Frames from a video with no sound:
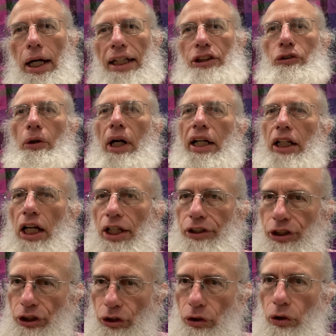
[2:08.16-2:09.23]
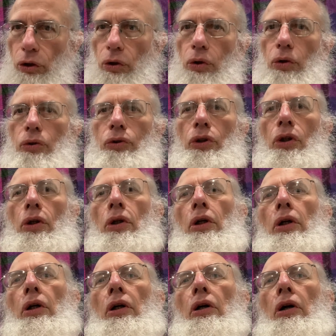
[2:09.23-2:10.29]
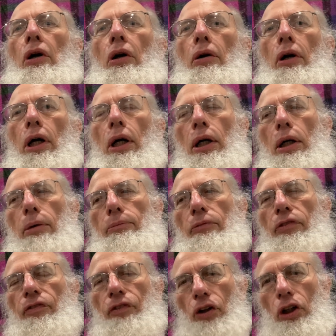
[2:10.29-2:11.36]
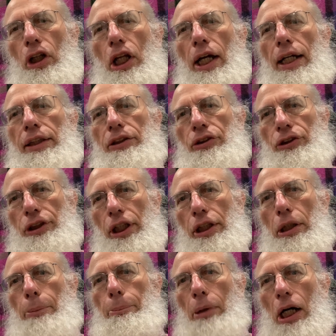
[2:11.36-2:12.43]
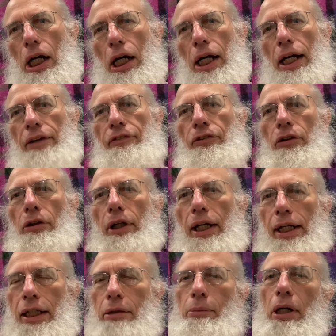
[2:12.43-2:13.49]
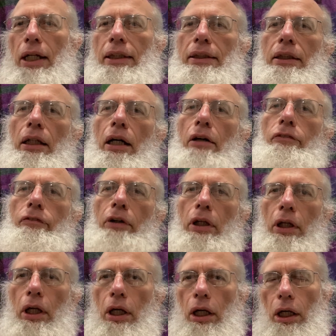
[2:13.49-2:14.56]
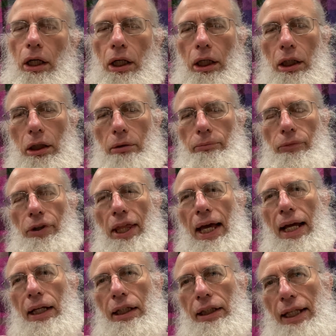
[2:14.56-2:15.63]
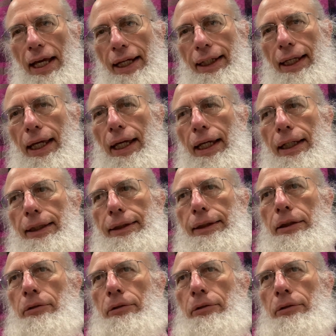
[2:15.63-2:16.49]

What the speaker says: try not to use fertilizers that you buy for any of my stuff. In that case,